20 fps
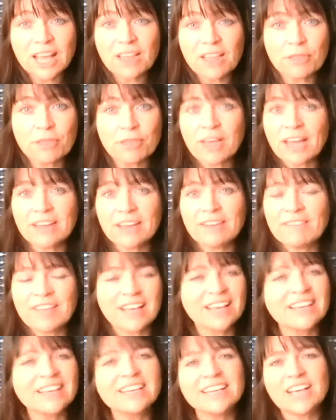then they're
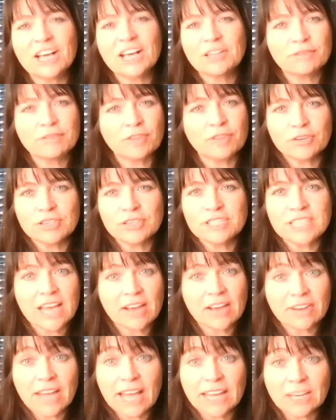going to cut the forest
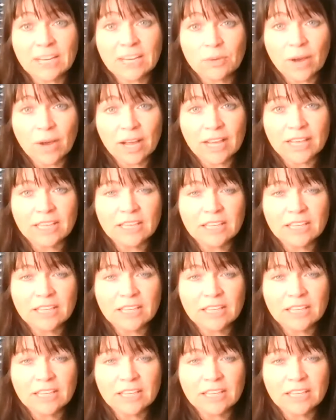down anyway.